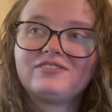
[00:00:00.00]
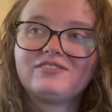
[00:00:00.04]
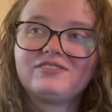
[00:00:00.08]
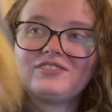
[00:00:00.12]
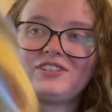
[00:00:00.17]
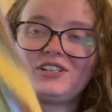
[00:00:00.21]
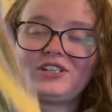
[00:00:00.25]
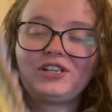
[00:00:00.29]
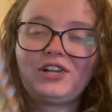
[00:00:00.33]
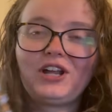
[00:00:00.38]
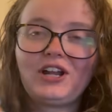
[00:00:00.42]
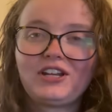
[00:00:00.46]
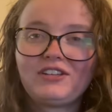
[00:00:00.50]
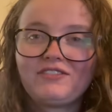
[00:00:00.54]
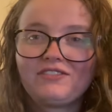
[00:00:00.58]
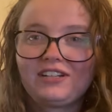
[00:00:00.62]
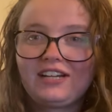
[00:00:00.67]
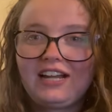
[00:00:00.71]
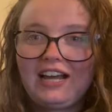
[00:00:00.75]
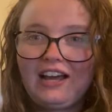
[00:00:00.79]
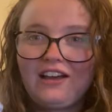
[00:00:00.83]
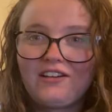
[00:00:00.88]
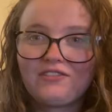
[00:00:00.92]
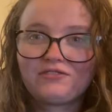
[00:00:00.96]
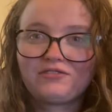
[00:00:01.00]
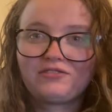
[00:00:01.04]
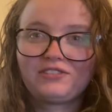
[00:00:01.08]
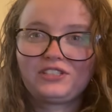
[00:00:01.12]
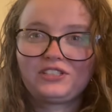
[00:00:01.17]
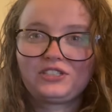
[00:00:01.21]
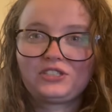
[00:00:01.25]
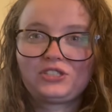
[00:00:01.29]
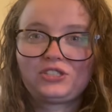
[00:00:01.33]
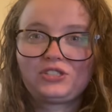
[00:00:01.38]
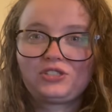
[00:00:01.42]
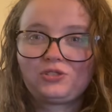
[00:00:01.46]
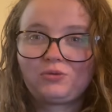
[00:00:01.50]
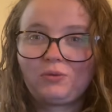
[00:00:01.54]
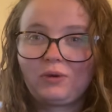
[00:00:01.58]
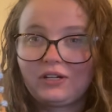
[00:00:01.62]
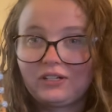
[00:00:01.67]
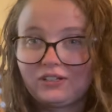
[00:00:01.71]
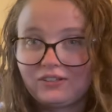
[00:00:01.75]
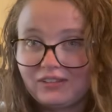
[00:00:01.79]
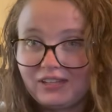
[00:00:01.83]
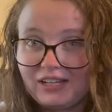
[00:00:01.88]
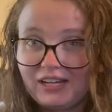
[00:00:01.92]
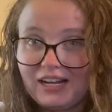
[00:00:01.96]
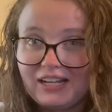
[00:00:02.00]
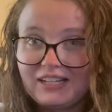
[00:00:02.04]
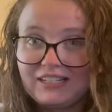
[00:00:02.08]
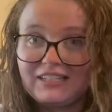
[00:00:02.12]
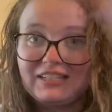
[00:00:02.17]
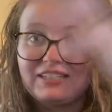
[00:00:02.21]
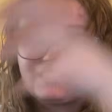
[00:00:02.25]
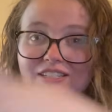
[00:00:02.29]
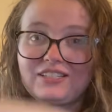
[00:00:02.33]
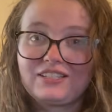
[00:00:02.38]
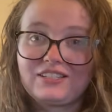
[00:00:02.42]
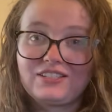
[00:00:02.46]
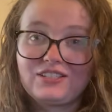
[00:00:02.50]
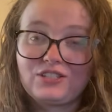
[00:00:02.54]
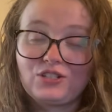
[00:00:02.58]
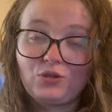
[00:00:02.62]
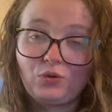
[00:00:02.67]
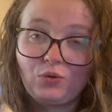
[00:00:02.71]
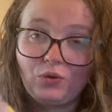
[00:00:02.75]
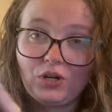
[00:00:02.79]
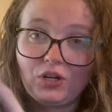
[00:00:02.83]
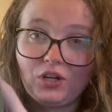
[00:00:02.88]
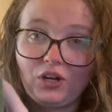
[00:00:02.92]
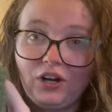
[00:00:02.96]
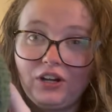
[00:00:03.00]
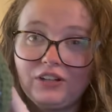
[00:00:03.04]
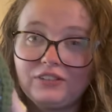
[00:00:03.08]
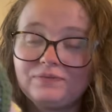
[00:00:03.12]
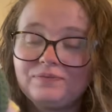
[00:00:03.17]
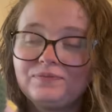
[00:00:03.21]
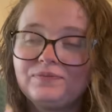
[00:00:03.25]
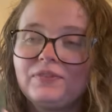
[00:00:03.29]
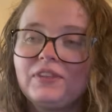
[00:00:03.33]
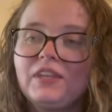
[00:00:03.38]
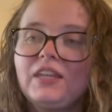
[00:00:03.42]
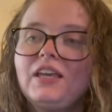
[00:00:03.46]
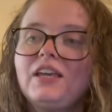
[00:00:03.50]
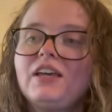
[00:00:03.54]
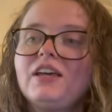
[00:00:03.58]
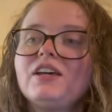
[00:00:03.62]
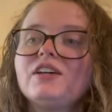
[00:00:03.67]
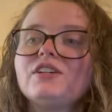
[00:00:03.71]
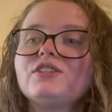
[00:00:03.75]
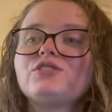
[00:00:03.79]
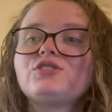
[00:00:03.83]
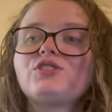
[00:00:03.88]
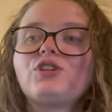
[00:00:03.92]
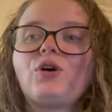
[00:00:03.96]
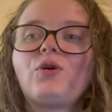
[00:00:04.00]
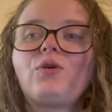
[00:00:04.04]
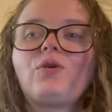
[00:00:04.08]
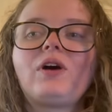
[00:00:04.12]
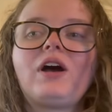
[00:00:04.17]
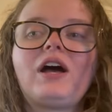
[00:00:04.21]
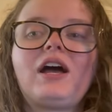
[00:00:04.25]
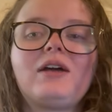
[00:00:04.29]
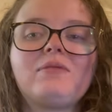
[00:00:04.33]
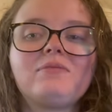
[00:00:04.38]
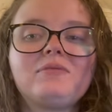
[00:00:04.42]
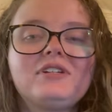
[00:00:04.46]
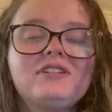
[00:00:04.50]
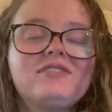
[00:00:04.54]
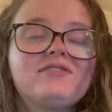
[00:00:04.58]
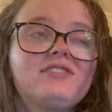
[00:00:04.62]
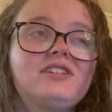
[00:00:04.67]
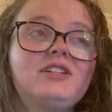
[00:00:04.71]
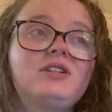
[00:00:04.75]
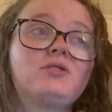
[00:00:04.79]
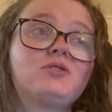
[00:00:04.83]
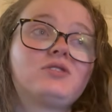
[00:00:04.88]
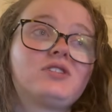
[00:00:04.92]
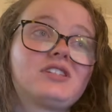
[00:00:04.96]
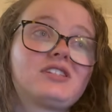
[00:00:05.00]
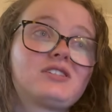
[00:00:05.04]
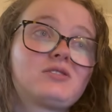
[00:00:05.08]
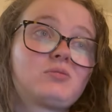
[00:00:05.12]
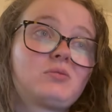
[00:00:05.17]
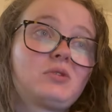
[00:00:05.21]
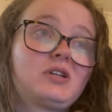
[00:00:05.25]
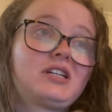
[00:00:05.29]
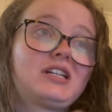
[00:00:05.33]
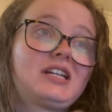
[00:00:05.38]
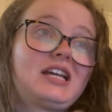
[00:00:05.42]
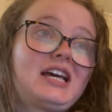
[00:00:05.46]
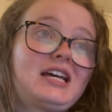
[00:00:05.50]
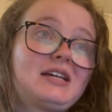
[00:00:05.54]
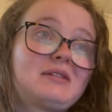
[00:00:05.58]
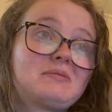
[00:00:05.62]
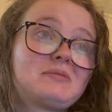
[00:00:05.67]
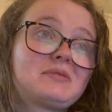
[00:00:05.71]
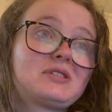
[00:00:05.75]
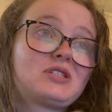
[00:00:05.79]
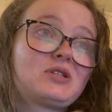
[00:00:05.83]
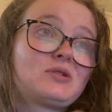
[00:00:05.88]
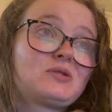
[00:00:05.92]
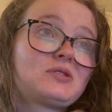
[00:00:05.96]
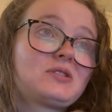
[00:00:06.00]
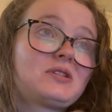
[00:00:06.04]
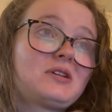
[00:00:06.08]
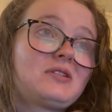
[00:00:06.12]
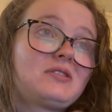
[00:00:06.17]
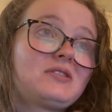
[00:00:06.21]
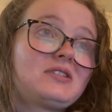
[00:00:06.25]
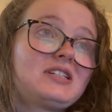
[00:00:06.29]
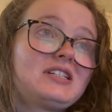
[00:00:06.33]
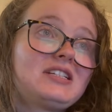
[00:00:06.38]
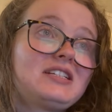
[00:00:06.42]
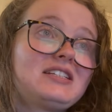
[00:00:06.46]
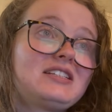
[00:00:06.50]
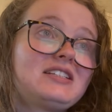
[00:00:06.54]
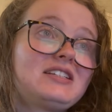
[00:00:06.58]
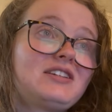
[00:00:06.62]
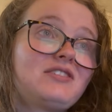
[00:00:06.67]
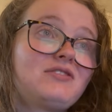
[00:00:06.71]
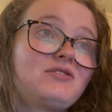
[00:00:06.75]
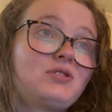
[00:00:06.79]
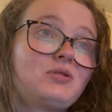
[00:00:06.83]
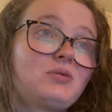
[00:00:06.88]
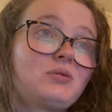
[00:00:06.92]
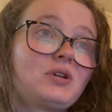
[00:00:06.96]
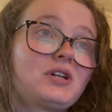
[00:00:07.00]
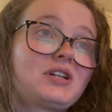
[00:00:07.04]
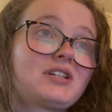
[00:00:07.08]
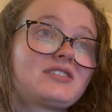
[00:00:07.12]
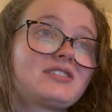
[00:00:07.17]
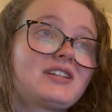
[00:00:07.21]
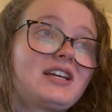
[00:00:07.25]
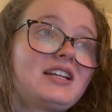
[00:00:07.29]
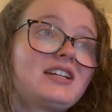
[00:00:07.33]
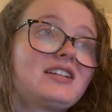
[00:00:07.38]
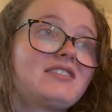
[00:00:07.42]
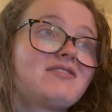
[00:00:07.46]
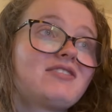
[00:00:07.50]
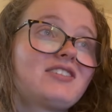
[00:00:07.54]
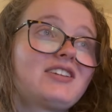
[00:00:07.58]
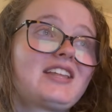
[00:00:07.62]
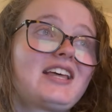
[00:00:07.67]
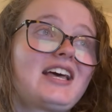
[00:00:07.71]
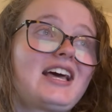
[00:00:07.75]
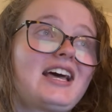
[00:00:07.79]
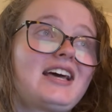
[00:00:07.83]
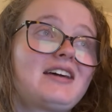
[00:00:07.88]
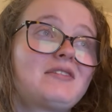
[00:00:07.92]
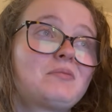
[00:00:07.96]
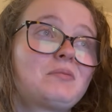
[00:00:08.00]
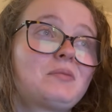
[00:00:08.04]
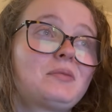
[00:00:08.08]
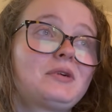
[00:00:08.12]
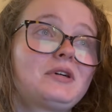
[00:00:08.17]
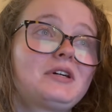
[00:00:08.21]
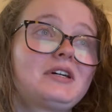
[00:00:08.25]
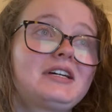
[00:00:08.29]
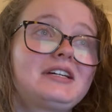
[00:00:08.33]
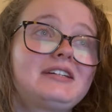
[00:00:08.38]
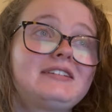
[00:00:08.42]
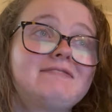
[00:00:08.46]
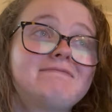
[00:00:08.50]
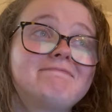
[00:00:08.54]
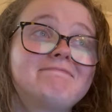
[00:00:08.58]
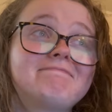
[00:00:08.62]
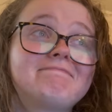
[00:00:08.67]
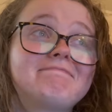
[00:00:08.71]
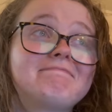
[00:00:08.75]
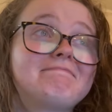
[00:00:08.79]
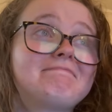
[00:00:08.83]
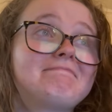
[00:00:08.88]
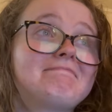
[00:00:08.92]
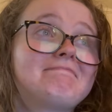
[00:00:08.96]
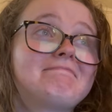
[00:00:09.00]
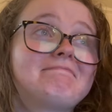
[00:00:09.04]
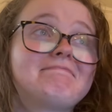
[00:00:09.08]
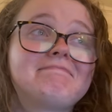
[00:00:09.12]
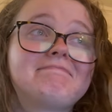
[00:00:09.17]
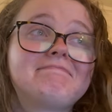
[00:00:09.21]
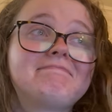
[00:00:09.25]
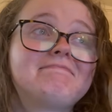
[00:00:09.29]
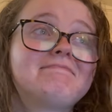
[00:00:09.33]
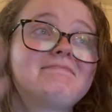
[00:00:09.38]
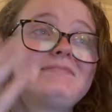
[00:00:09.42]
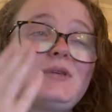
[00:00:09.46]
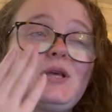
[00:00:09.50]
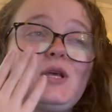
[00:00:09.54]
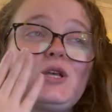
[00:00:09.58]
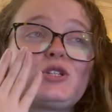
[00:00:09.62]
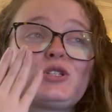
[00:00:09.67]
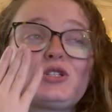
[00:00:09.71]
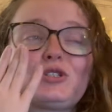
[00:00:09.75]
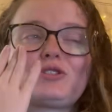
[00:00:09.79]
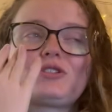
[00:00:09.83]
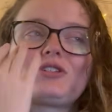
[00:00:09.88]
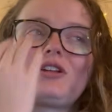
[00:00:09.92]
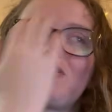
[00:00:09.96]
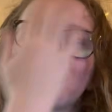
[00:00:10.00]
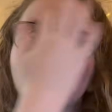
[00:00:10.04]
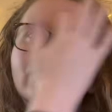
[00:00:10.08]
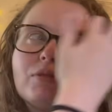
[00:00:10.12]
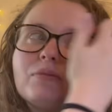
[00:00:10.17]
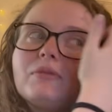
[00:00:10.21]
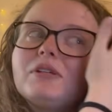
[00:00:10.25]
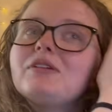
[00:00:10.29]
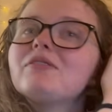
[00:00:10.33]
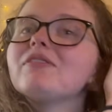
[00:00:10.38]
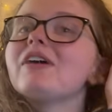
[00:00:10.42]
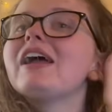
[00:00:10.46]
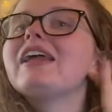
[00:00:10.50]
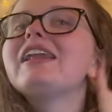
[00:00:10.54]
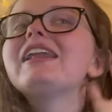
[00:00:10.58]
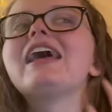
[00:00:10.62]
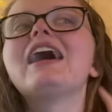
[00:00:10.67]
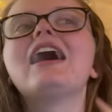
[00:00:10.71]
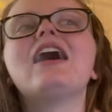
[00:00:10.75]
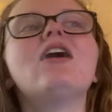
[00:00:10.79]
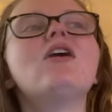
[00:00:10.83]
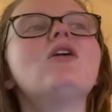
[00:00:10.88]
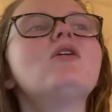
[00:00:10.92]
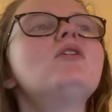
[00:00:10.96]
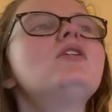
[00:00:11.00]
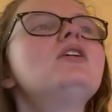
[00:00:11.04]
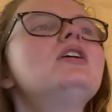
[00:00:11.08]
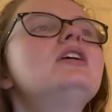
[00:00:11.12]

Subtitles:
a not even half finished sweater that I need to still work on. So I'm gonna veto this one. I'm so sorry if you were excited for that, but it's just not for me right now.